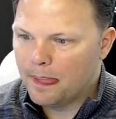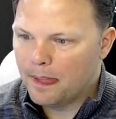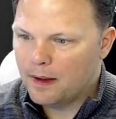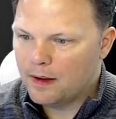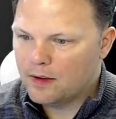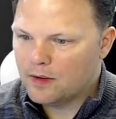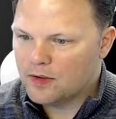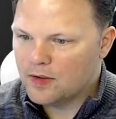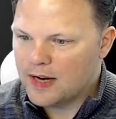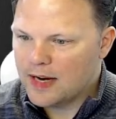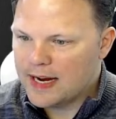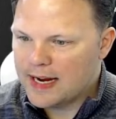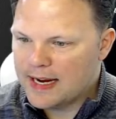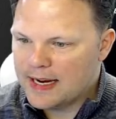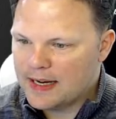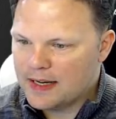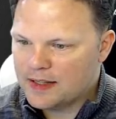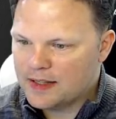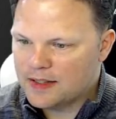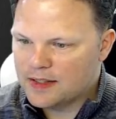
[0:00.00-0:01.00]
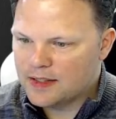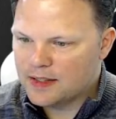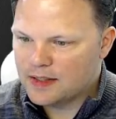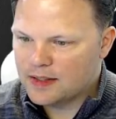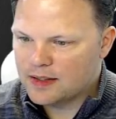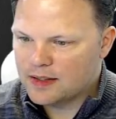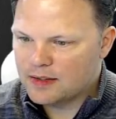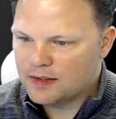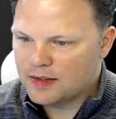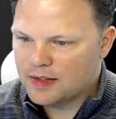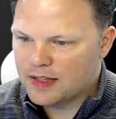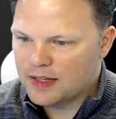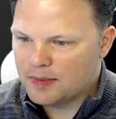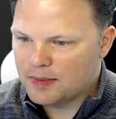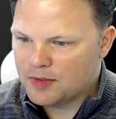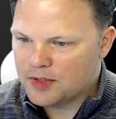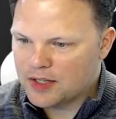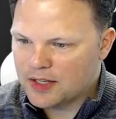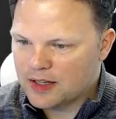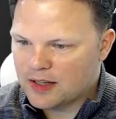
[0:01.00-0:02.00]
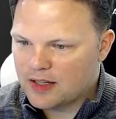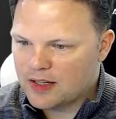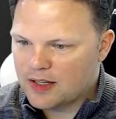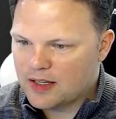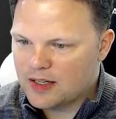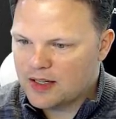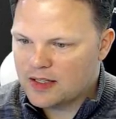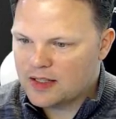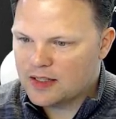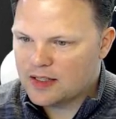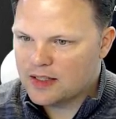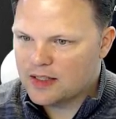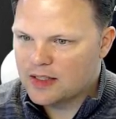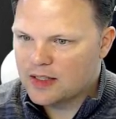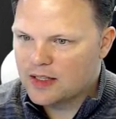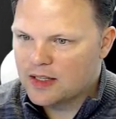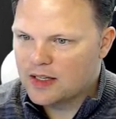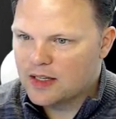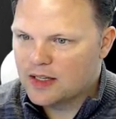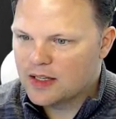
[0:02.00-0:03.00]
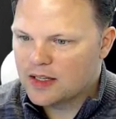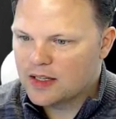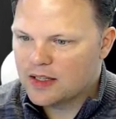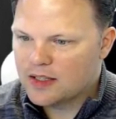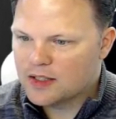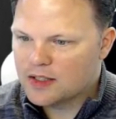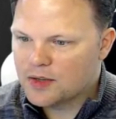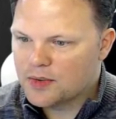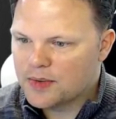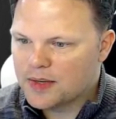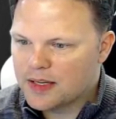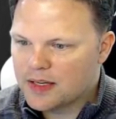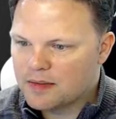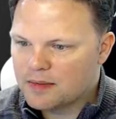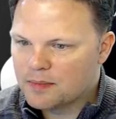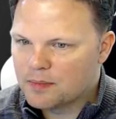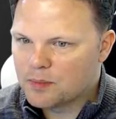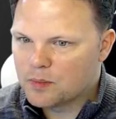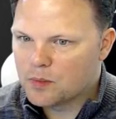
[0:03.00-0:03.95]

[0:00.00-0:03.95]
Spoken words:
All right, I'm going to double check this. Let's go in.